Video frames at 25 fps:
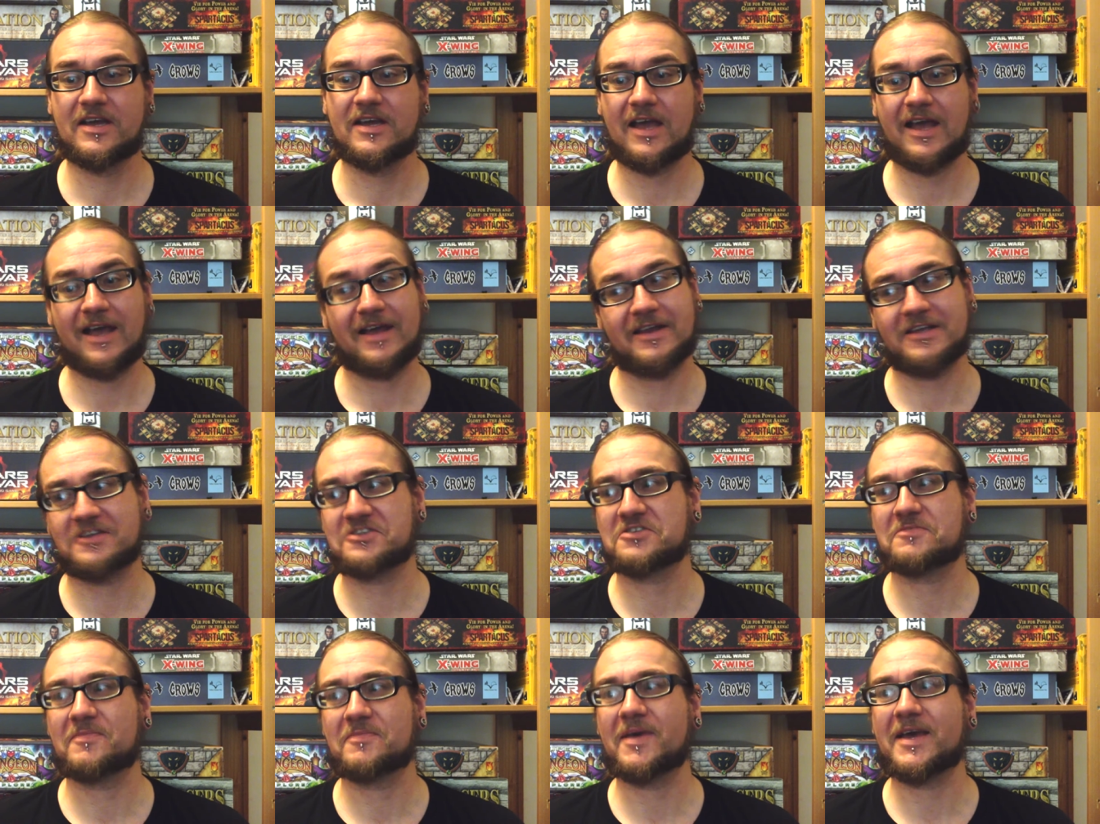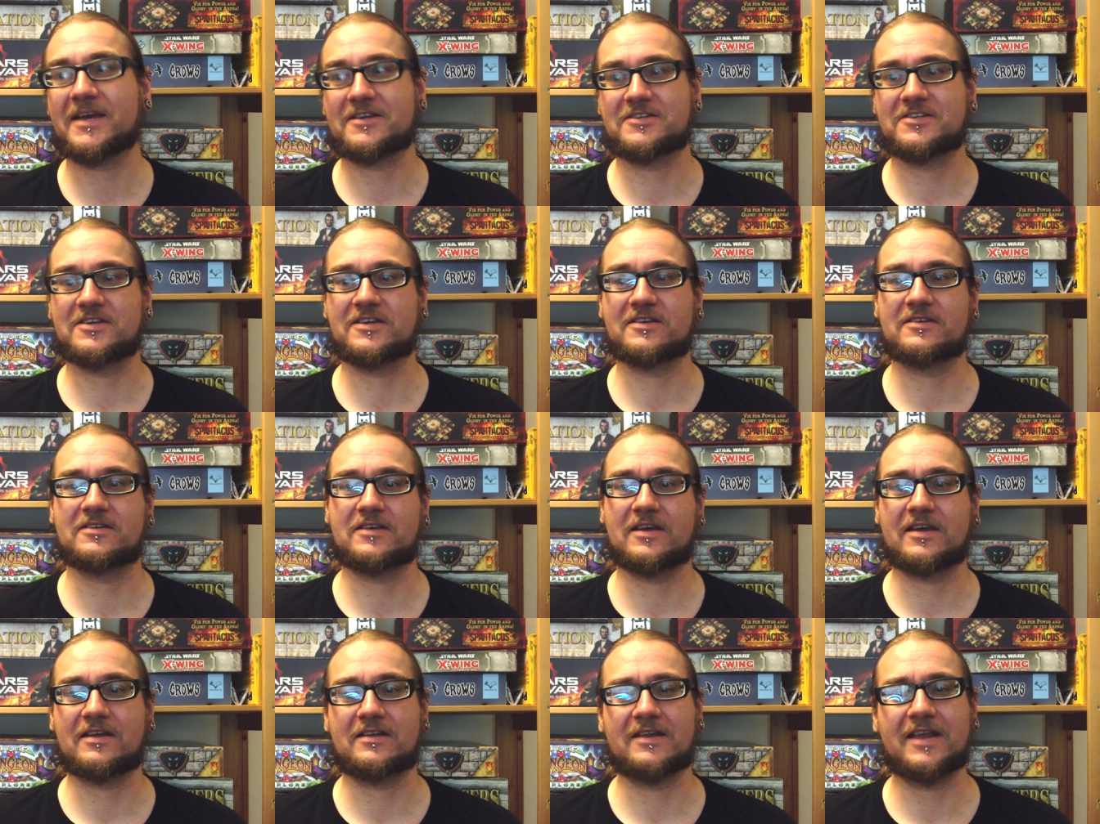and
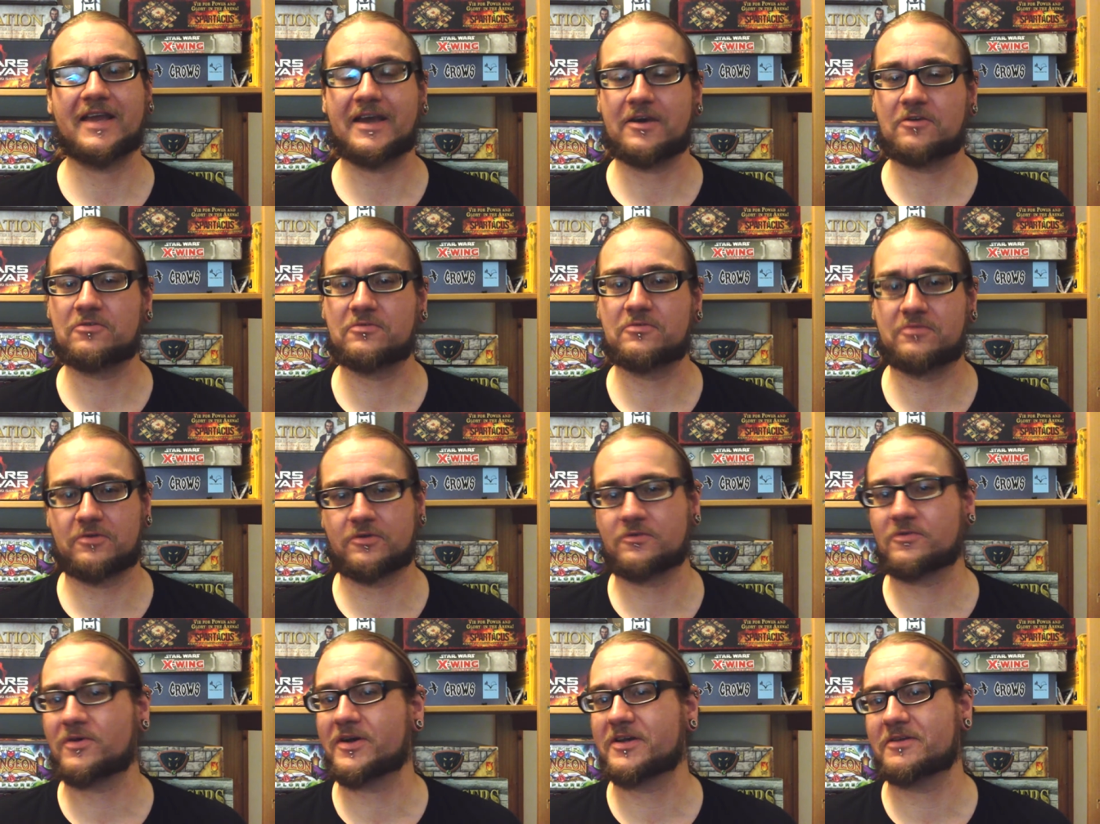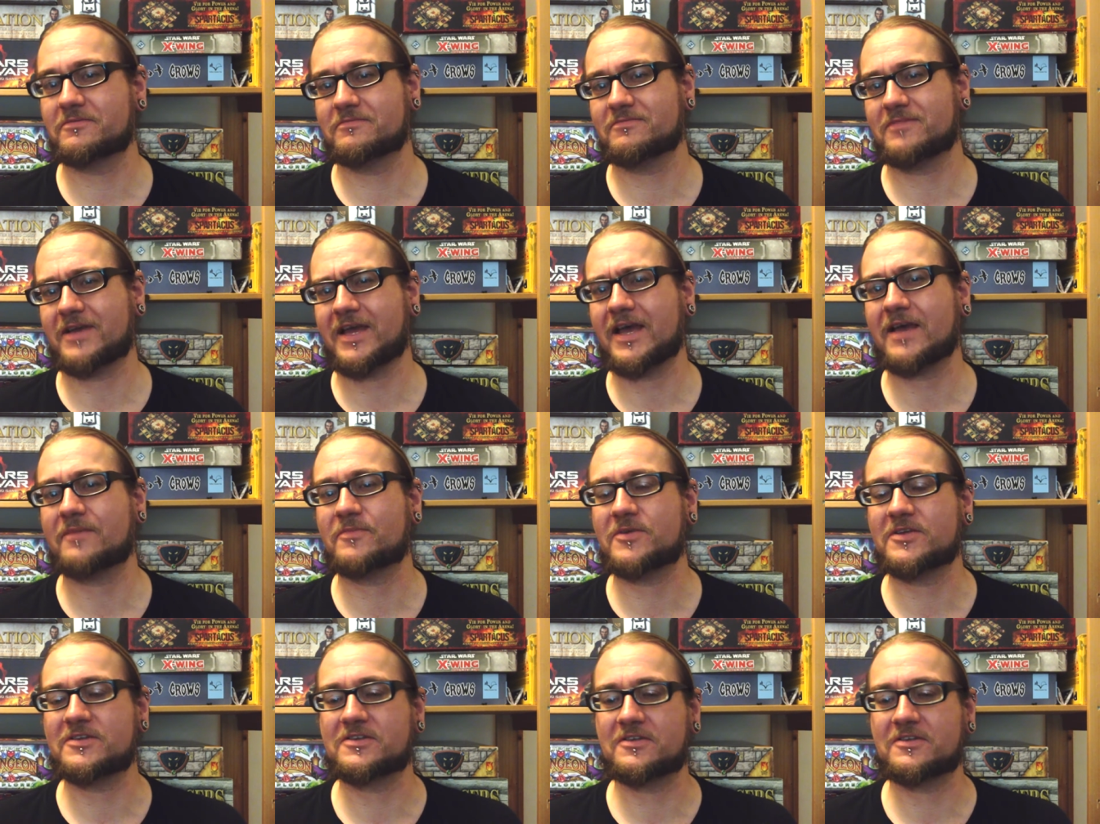expecting and now quite
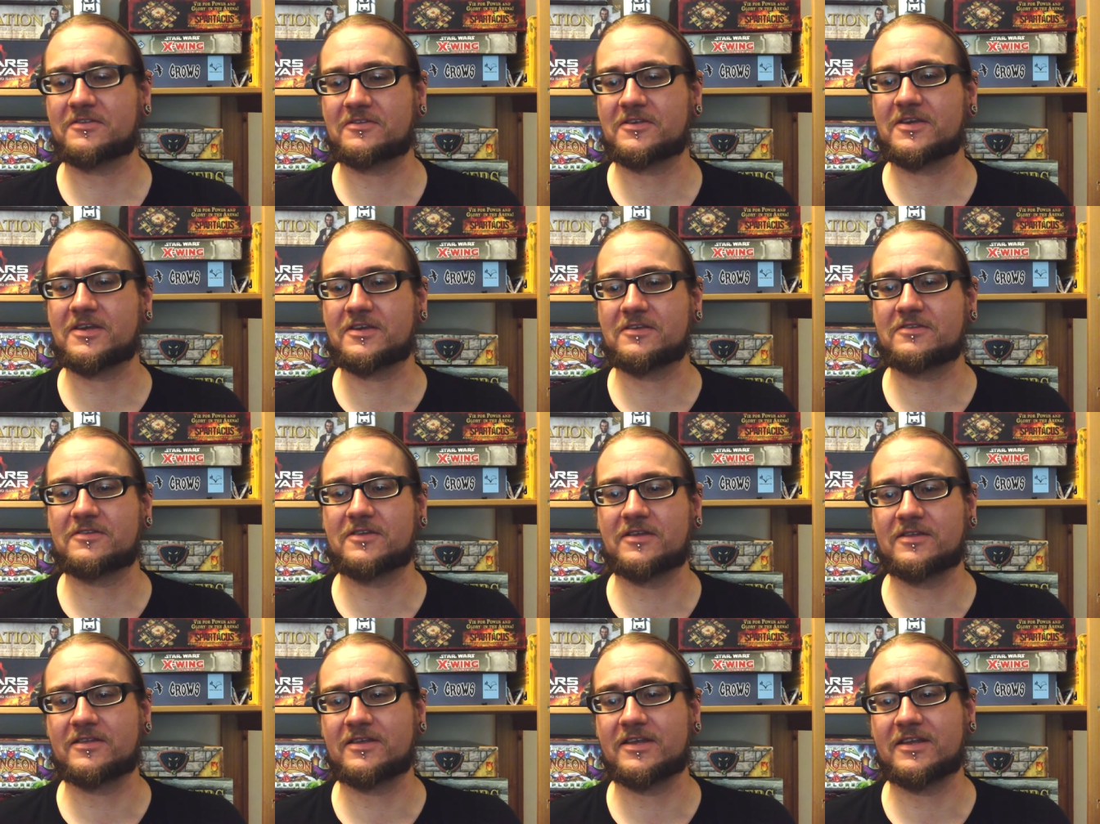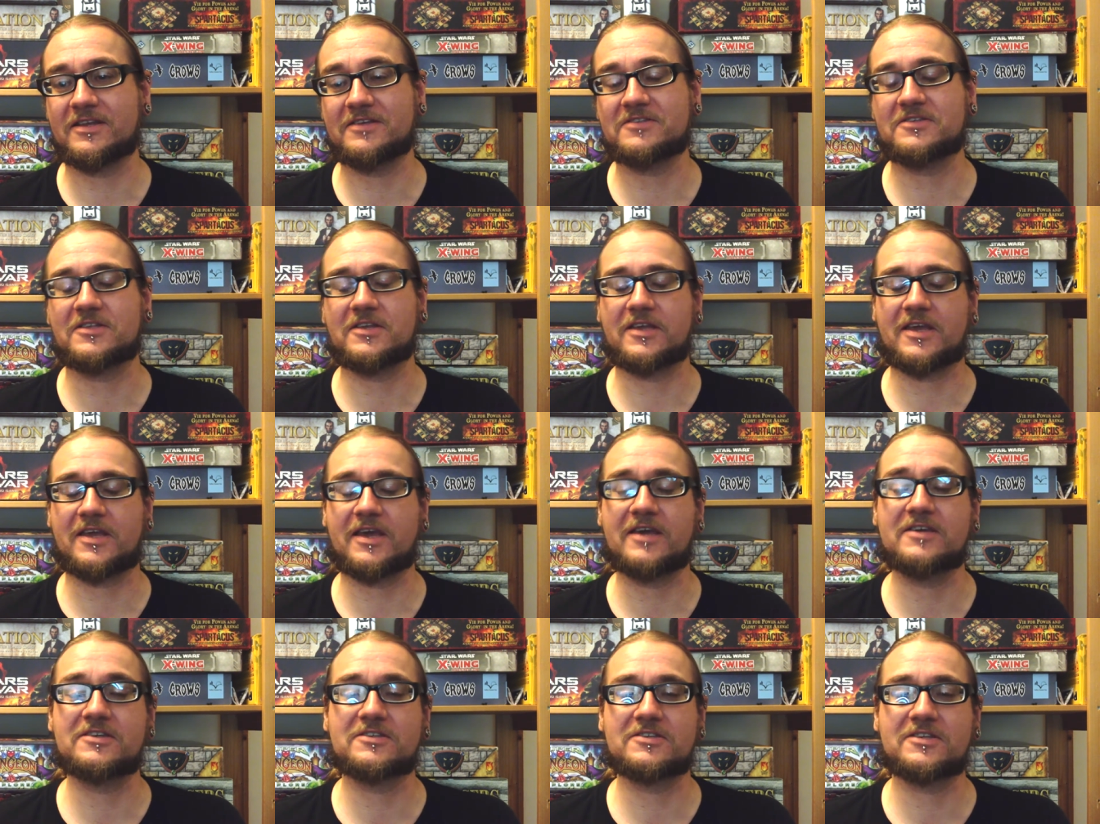happy to think that it is the
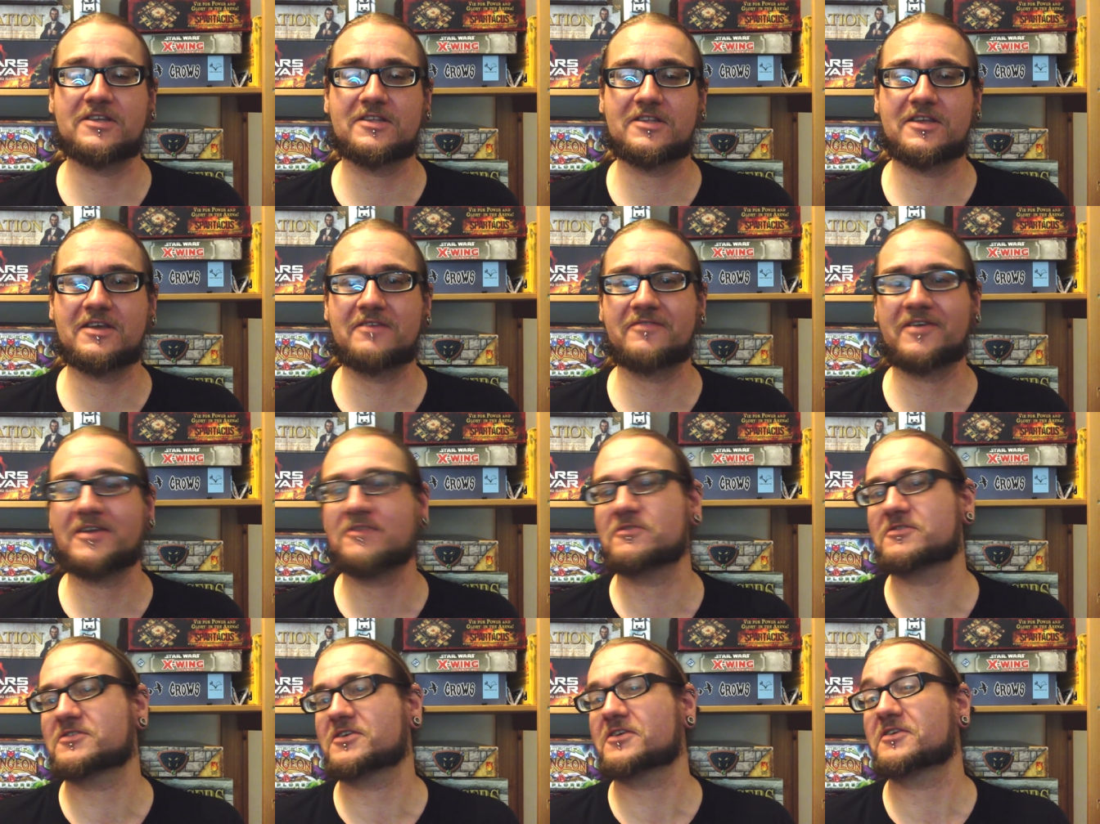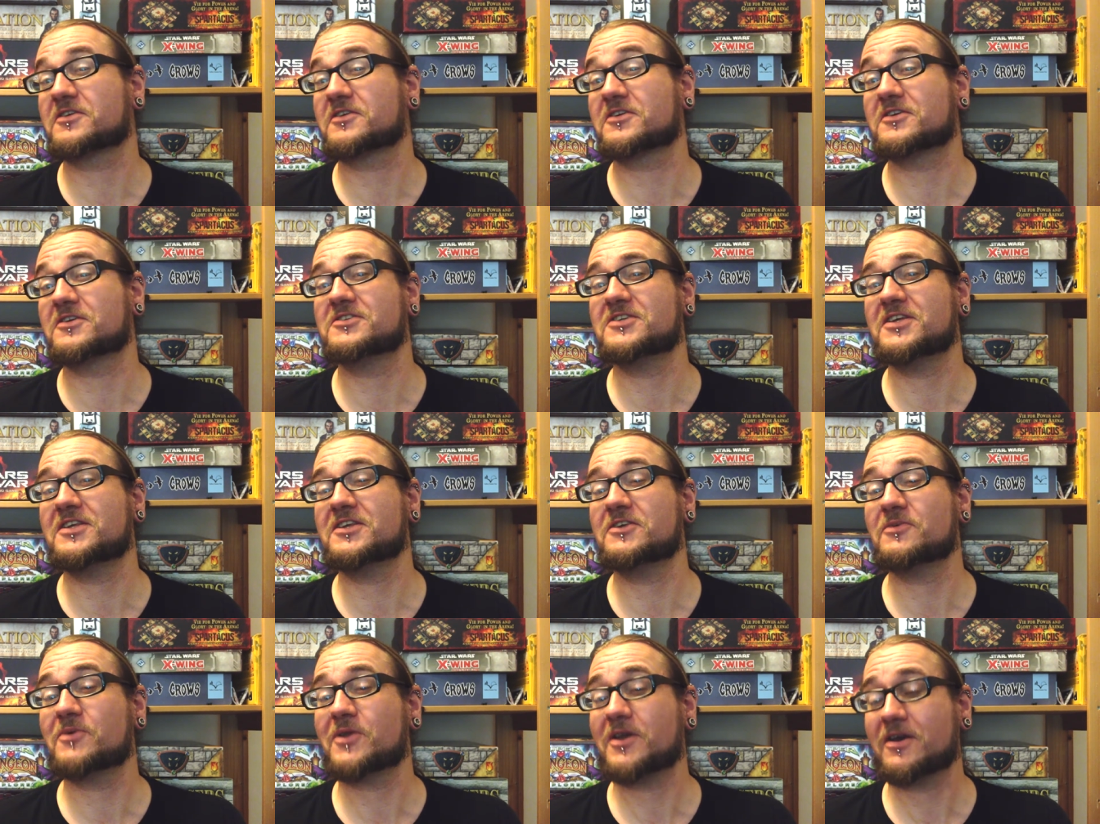case that the event is going to
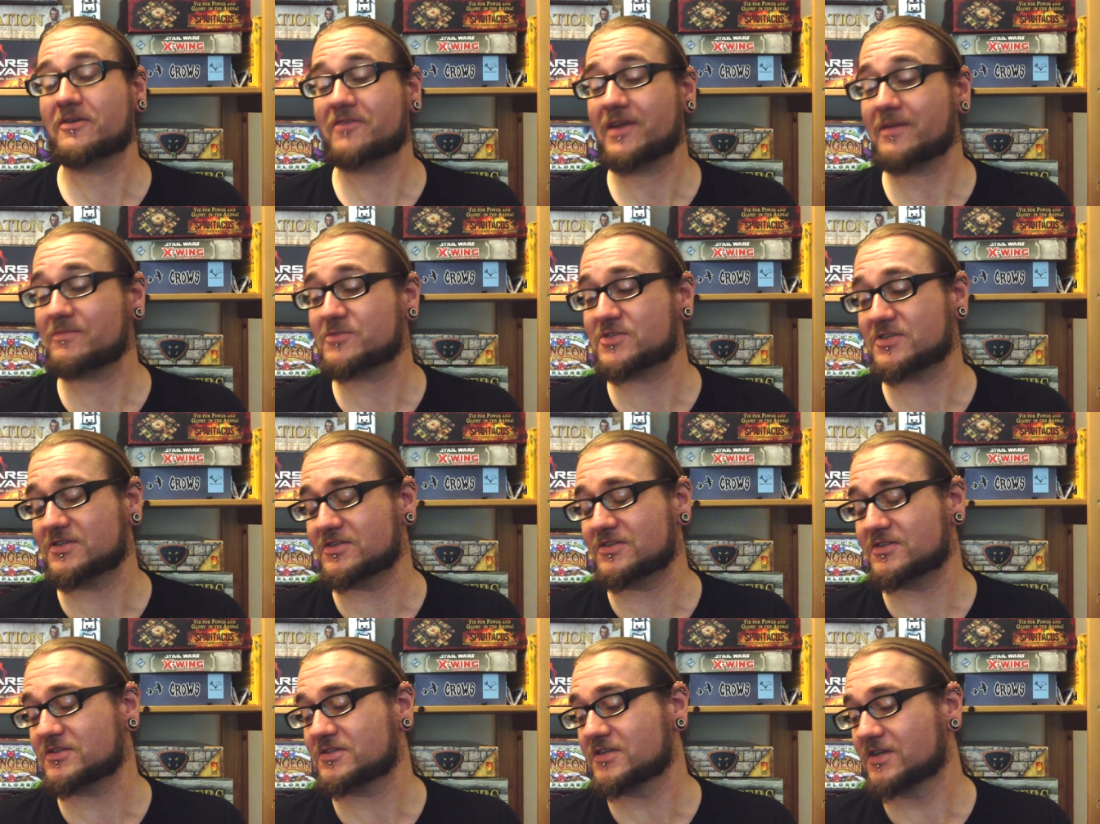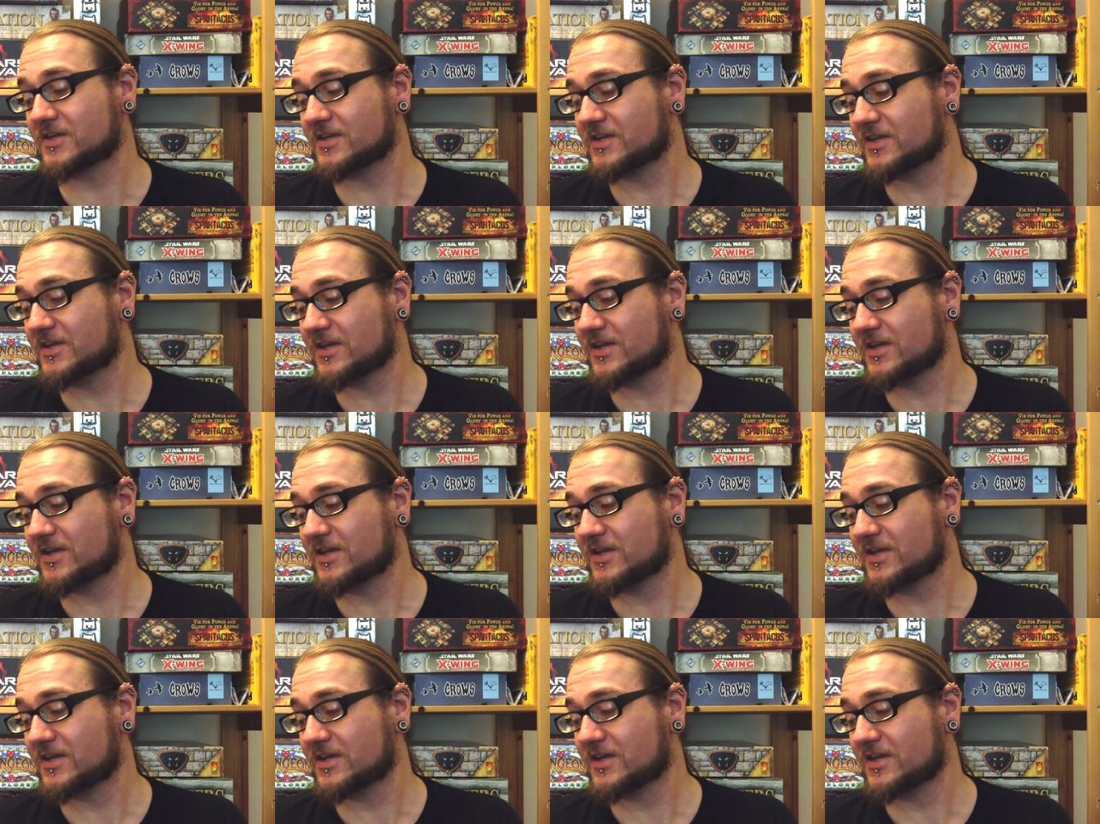continue in our absence.